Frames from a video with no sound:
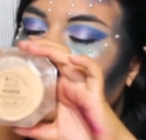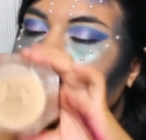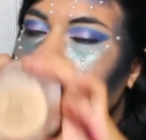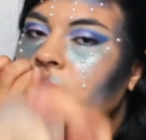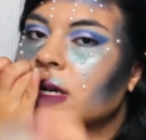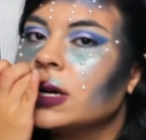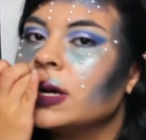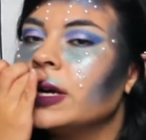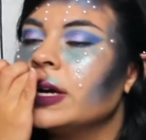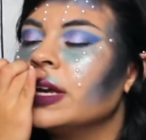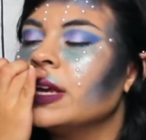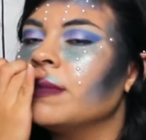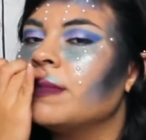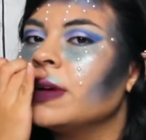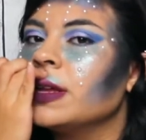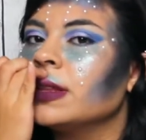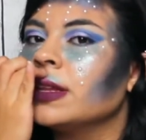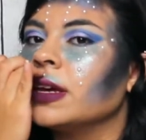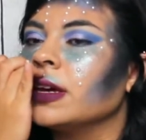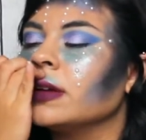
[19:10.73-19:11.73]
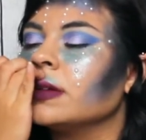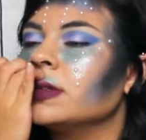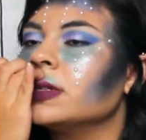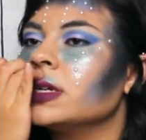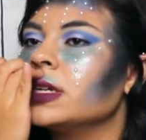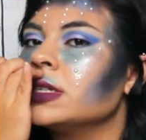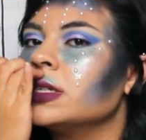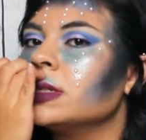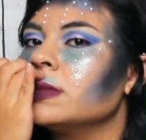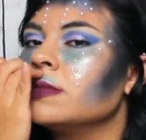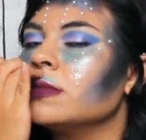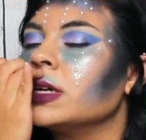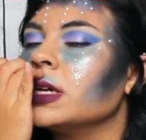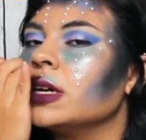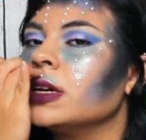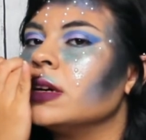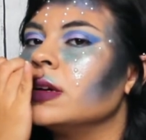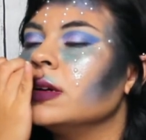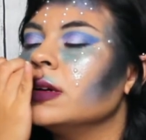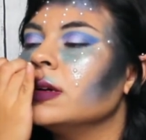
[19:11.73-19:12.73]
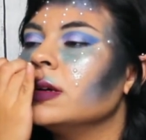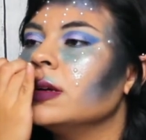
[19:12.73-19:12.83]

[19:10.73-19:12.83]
Sorry I keep on like touching my